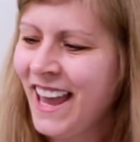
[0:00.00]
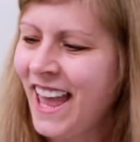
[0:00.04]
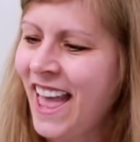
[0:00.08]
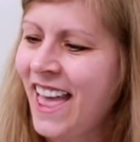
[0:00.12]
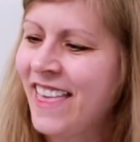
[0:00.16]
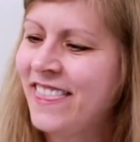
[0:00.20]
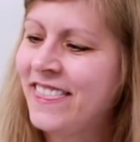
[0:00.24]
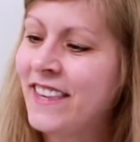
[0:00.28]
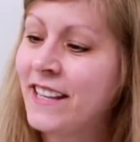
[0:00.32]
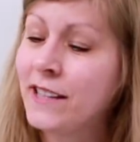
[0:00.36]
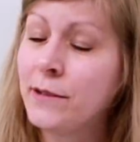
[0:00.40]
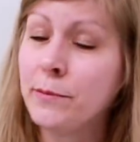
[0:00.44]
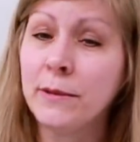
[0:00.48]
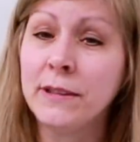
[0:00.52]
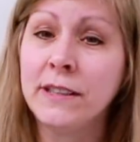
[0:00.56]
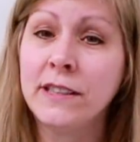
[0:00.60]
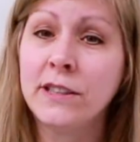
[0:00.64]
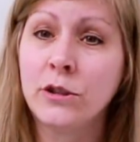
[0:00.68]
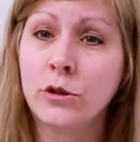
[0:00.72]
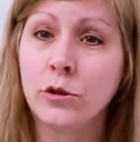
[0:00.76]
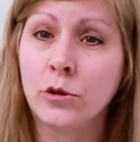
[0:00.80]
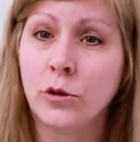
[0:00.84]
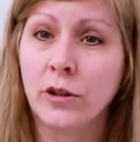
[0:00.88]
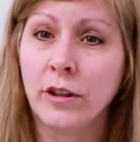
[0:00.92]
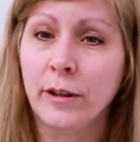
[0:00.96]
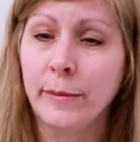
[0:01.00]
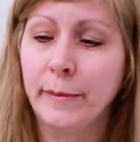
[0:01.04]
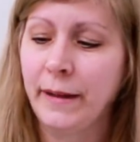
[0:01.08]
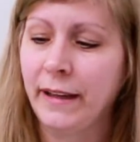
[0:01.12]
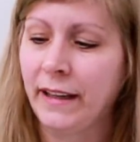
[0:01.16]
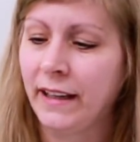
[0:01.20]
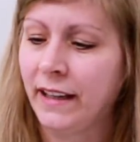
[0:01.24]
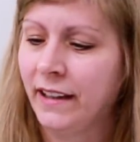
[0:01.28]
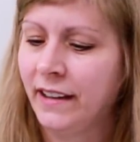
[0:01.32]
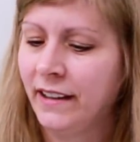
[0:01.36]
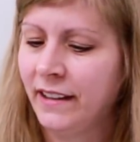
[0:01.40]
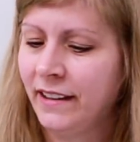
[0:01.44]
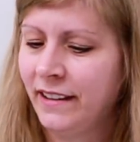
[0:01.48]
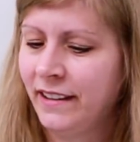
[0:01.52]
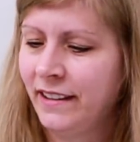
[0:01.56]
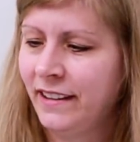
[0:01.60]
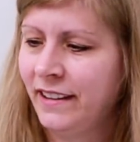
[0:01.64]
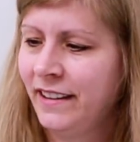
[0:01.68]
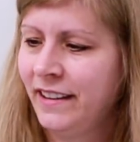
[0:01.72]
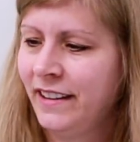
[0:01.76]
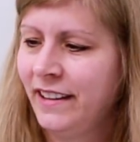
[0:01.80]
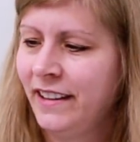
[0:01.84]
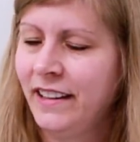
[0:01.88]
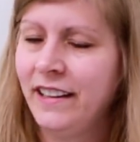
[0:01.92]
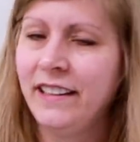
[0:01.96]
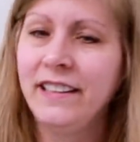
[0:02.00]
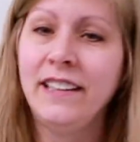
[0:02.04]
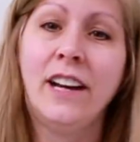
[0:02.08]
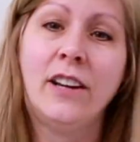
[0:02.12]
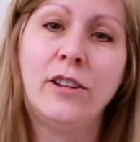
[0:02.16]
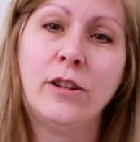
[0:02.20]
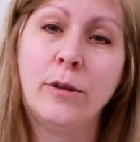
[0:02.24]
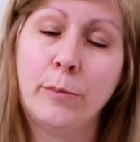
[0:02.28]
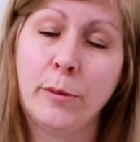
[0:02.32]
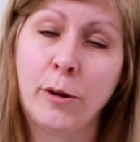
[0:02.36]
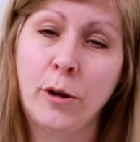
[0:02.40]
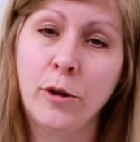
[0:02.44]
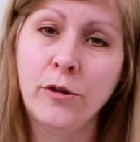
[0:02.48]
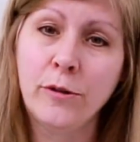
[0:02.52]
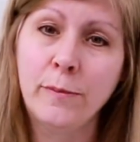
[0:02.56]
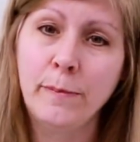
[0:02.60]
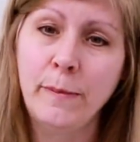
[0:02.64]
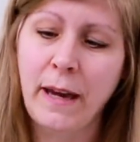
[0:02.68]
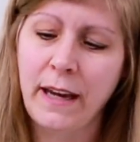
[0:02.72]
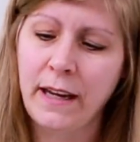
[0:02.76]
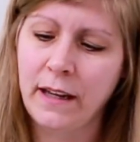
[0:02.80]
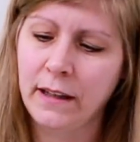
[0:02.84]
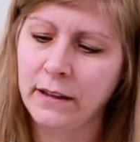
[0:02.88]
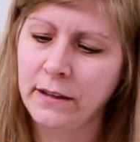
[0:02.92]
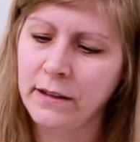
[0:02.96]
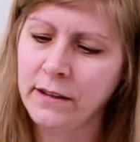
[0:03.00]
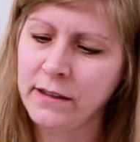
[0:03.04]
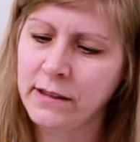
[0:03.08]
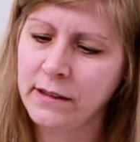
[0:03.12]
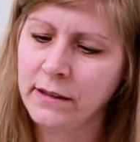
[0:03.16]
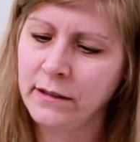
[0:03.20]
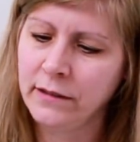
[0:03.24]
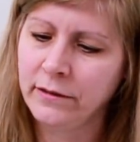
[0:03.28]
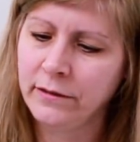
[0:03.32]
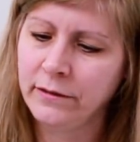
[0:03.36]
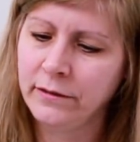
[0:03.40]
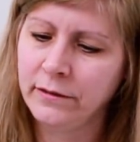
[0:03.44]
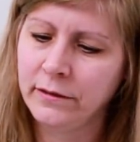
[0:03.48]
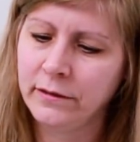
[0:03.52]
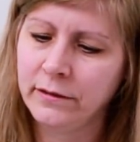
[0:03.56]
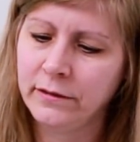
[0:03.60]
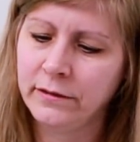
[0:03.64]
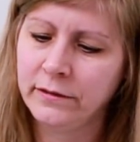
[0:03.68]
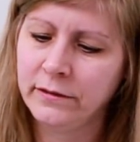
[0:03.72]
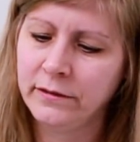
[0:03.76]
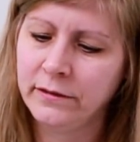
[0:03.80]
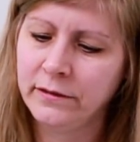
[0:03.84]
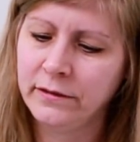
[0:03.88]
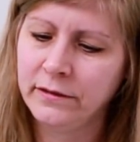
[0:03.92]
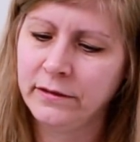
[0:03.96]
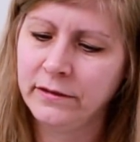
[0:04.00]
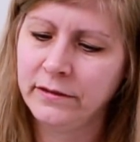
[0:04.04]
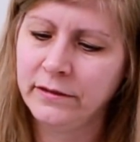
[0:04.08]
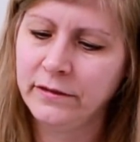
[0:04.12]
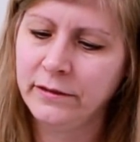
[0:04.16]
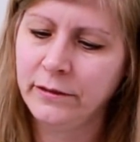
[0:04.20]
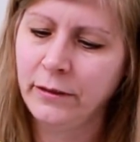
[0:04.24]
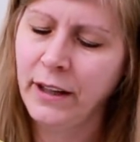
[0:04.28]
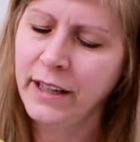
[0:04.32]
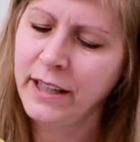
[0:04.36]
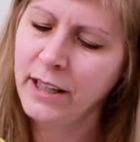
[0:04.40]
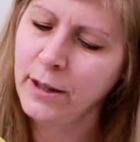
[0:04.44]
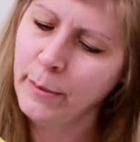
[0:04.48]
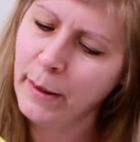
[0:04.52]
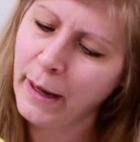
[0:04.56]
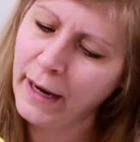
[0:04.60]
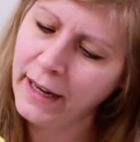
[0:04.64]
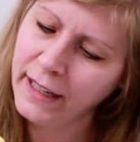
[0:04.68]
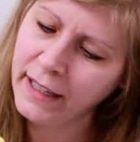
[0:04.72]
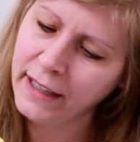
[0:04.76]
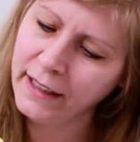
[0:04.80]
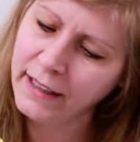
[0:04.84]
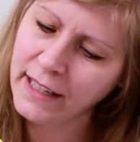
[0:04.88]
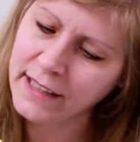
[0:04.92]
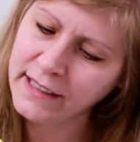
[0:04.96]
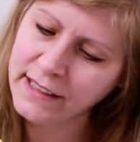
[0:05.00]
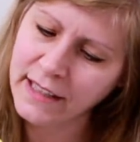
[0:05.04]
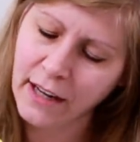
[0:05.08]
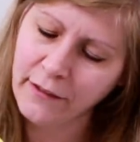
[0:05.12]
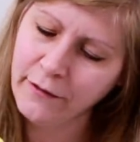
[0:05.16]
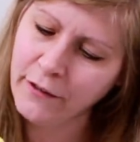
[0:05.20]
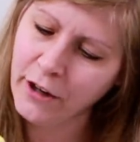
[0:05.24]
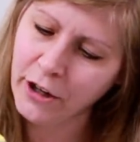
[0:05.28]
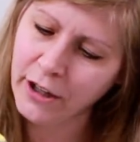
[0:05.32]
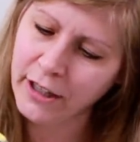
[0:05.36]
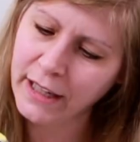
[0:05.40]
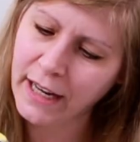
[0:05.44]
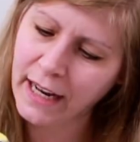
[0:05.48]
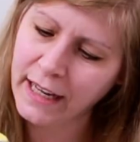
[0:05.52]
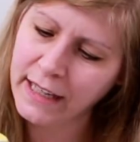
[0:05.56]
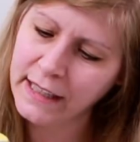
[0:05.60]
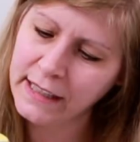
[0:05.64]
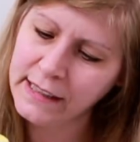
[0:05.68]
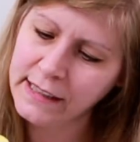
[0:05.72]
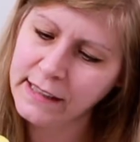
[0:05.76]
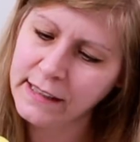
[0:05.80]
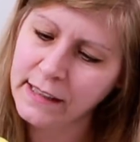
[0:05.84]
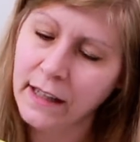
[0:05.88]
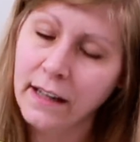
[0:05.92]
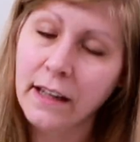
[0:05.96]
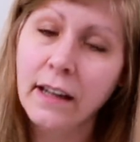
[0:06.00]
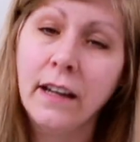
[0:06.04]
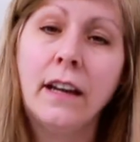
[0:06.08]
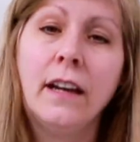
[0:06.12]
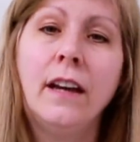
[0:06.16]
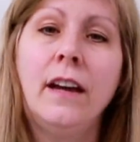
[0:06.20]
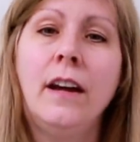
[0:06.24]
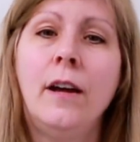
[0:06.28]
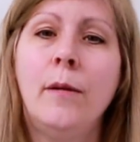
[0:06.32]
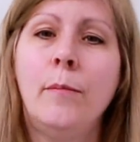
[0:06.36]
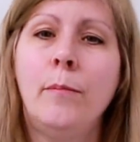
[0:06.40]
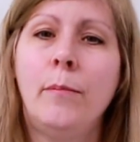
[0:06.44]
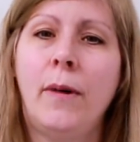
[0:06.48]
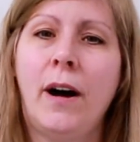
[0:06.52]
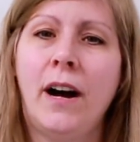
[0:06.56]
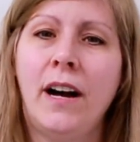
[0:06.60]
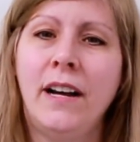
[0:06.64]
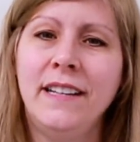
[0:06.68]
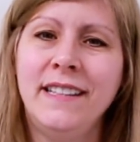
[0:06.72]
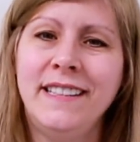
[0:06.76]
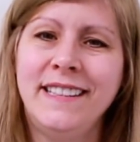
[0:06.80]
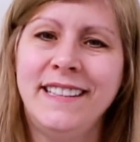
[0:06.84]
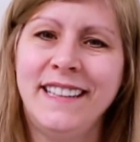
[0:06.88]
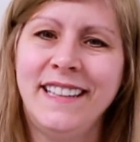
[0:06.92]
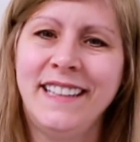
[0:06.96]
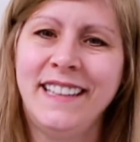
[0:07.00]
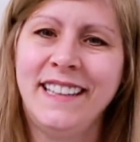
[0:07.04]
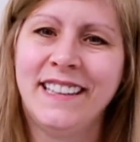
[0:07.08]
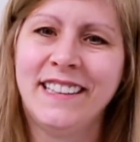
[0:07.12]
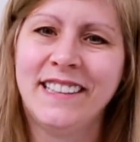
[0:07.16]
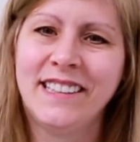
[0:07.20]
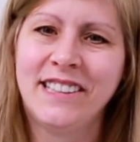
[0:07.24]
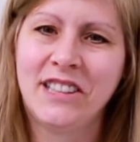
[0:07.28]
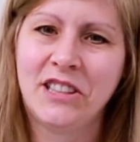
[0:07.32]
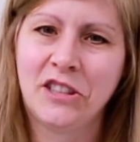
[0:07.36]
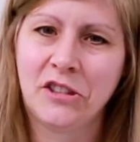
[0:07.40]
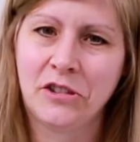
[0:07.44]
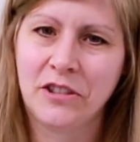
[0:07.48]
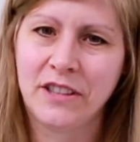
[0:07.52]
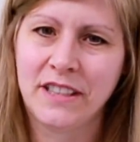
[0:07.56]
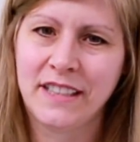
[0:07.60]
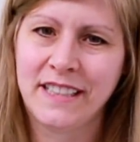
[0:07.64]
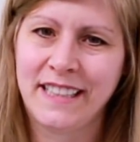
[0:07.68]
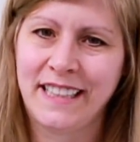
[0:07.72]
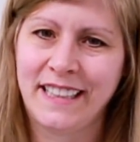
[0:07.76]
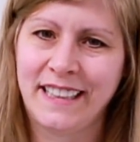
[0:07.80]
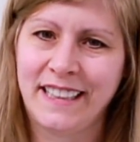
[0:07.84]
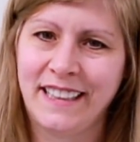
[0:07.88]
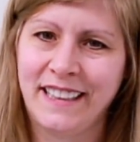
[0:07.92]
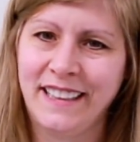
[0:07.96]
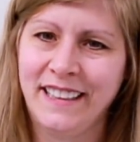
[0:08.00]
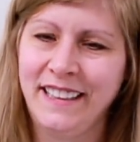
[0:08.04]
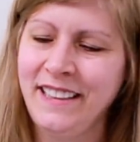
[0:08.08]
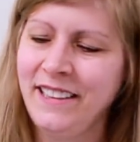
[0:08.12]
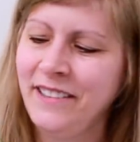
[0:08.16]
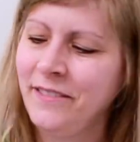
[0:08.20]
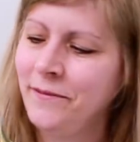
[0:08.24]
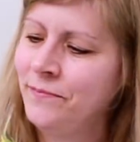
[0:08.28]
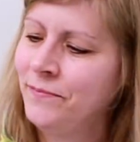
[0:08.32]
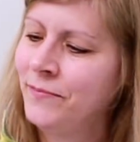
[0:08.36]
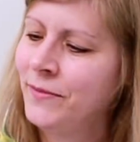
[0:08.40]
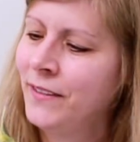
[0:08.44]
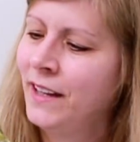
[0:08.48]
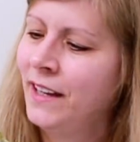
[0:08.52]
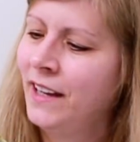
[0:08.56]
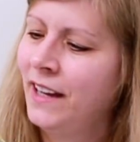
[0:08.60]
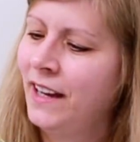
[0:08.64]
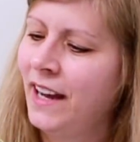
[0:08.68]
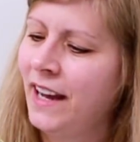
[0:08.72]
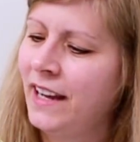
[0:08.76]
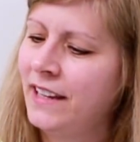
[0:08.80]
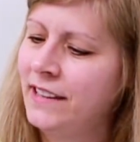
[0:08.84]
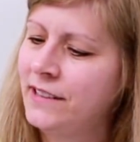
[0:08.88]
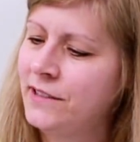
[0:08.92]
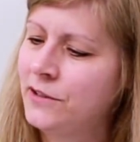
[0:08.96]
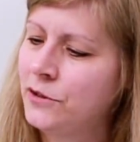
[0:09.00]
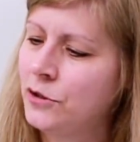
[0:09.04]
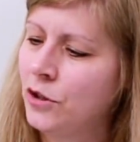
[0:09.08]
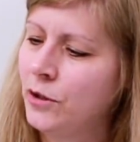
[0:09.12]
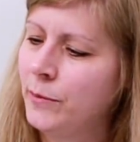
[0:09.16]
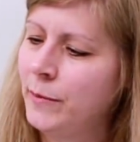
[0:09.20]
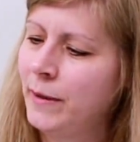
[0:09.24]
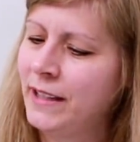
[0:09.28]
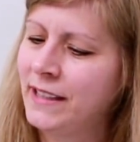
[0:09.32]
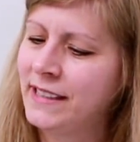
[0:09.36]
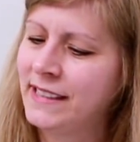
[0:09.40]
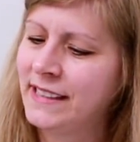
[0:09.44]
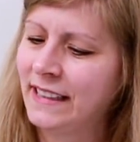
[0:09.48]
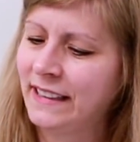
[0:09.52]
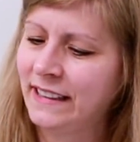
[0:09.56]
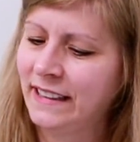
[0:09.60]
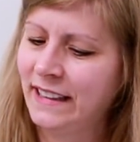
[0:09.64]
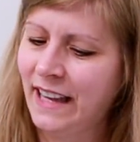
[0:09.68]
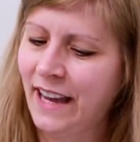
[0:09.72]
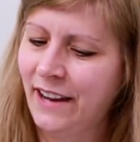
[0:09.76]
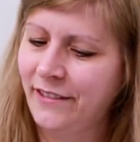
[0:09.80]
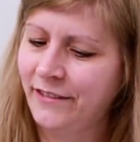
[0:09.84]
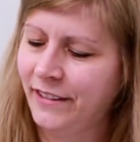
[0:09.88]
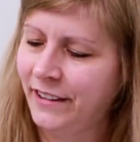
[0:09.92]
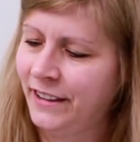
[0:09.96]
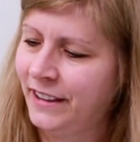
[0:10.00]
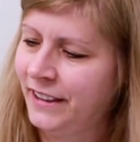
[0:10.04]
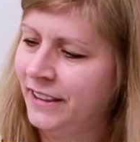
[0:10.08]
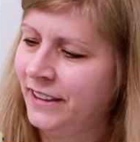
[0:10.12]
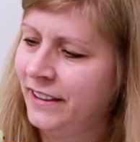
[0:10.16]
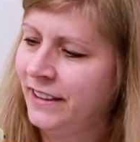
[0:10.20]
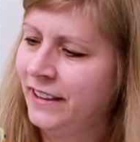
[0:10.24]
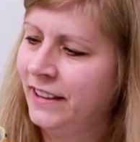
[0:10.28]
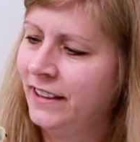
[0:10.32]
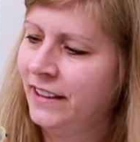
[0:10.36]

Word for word: And this one's Stormy. Now they're both males. Why are you biting? That's not very nice. Monty is 13 and Stormy is 11.